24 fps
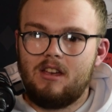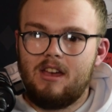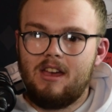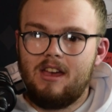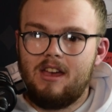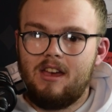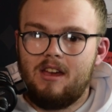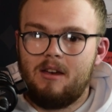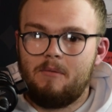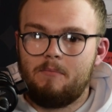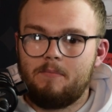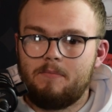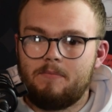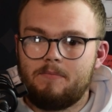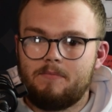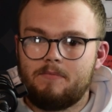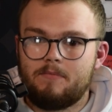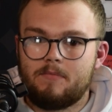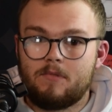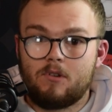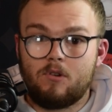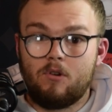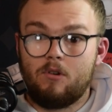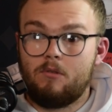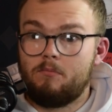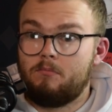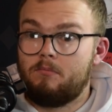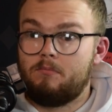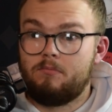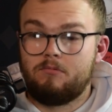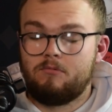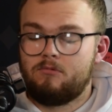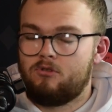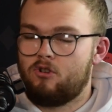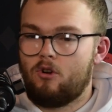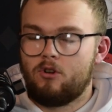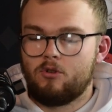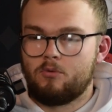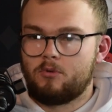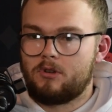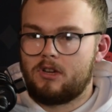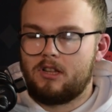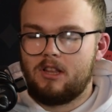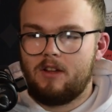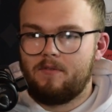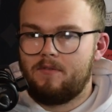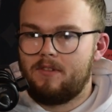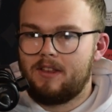Um, got, George was
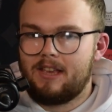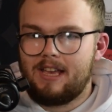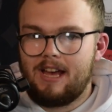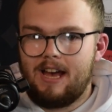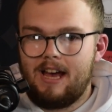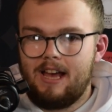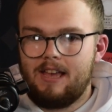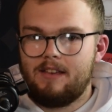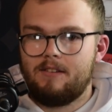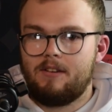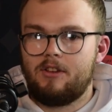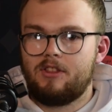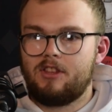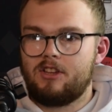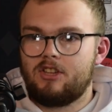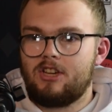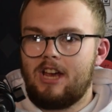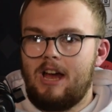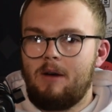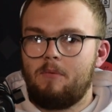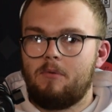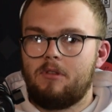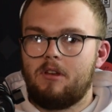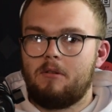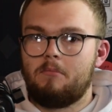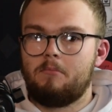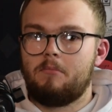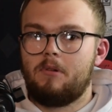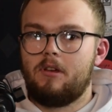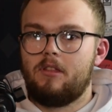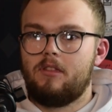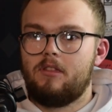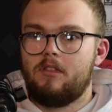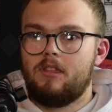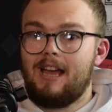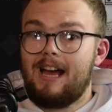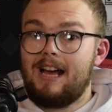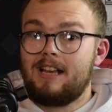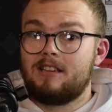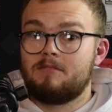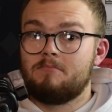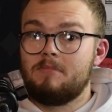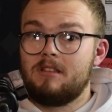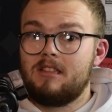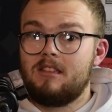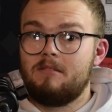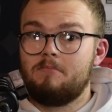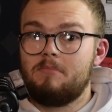a lovely guy. I had to chat with him, but they
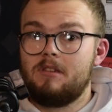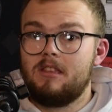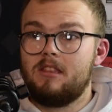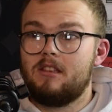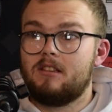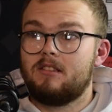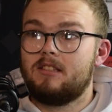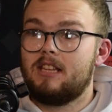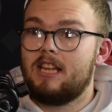asked me to be the